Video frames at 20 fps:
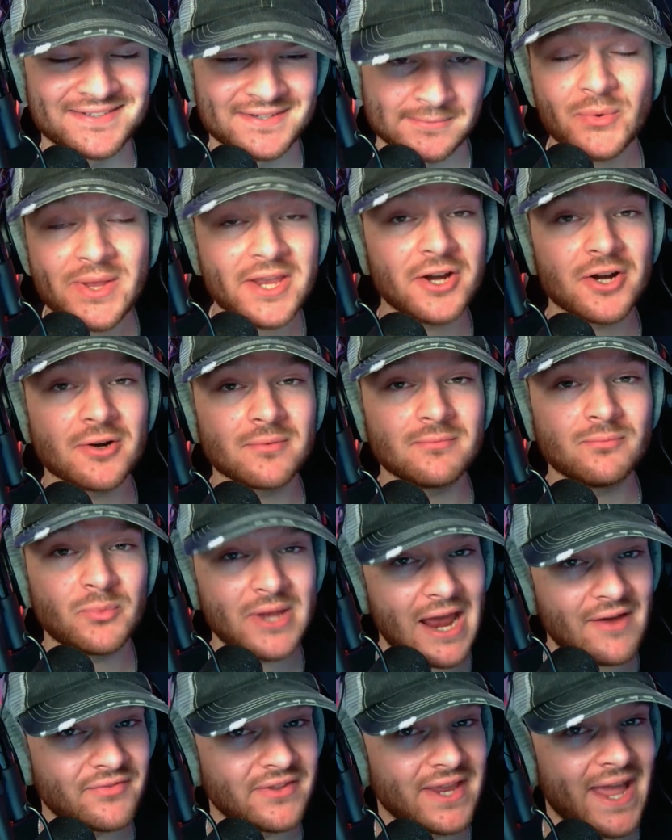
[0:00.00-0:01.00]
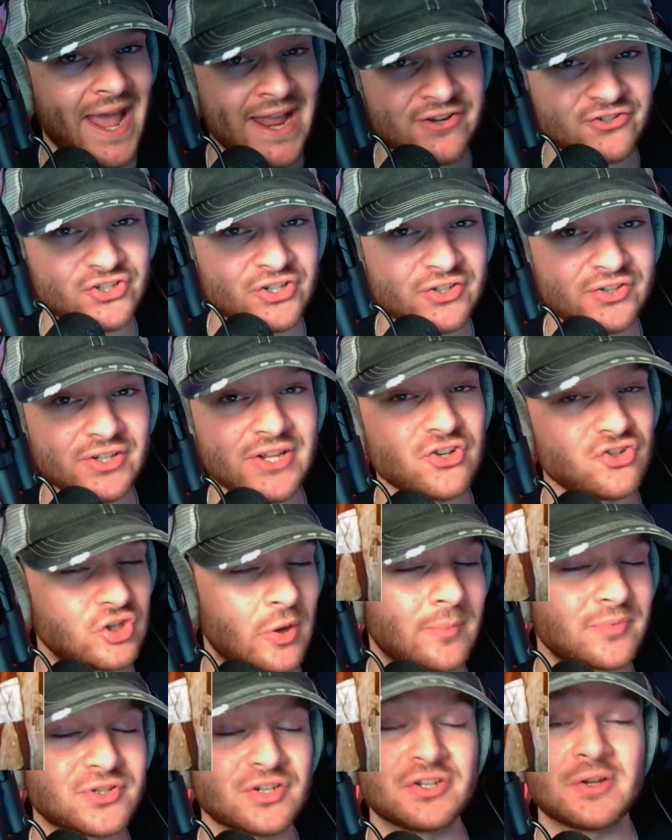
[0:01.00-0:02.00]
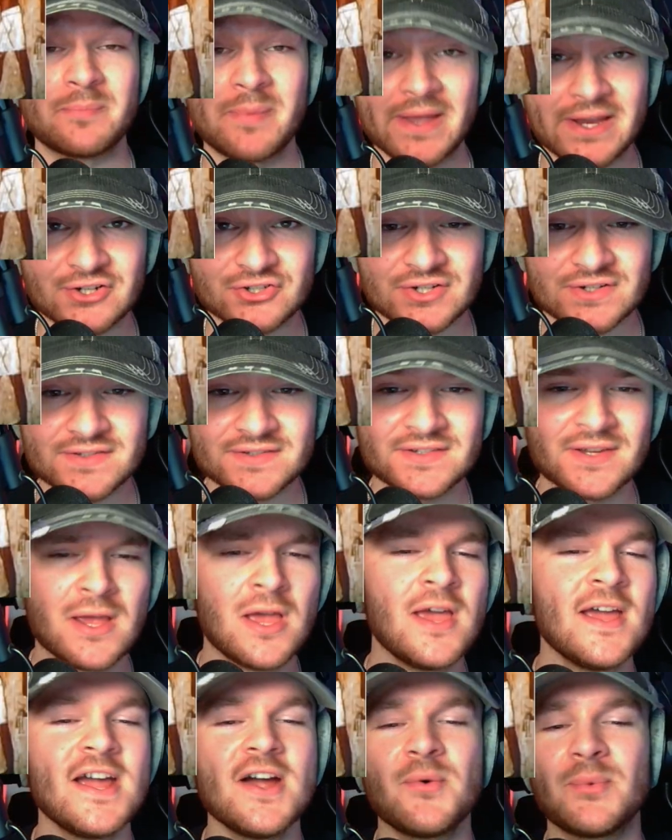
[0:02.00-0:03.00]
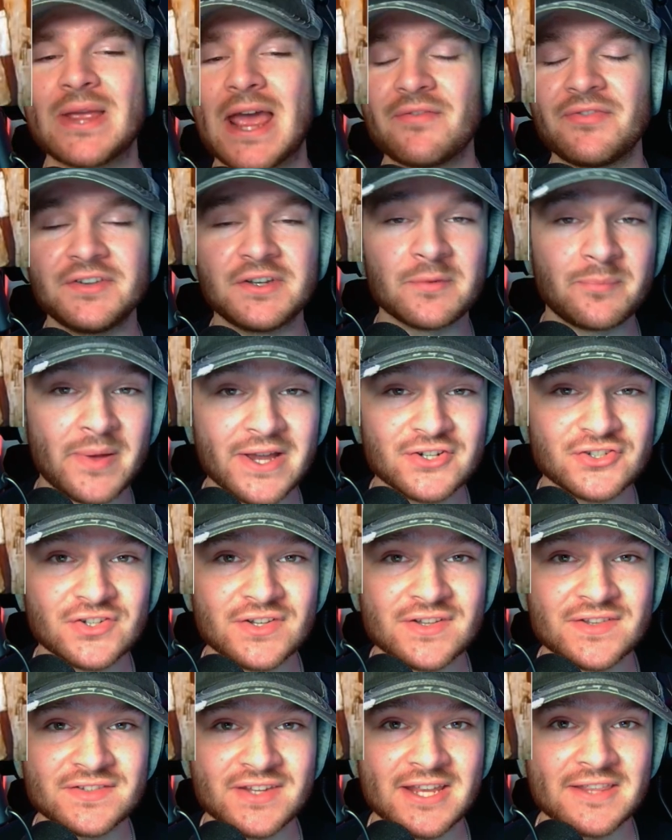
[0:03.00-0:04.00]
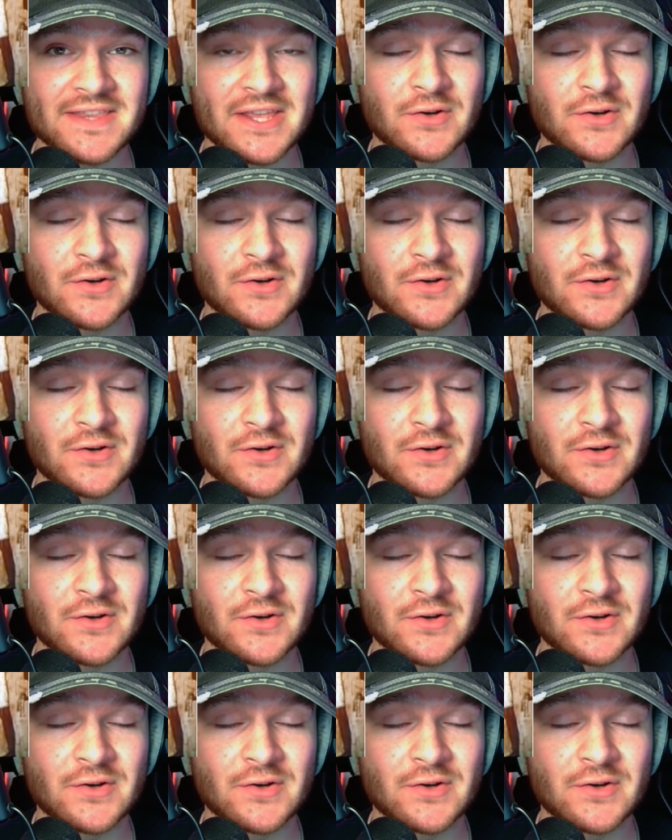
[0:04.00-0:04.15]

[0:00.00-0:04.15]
So here, we had the ancient Egyptian depictions, we had the depictions in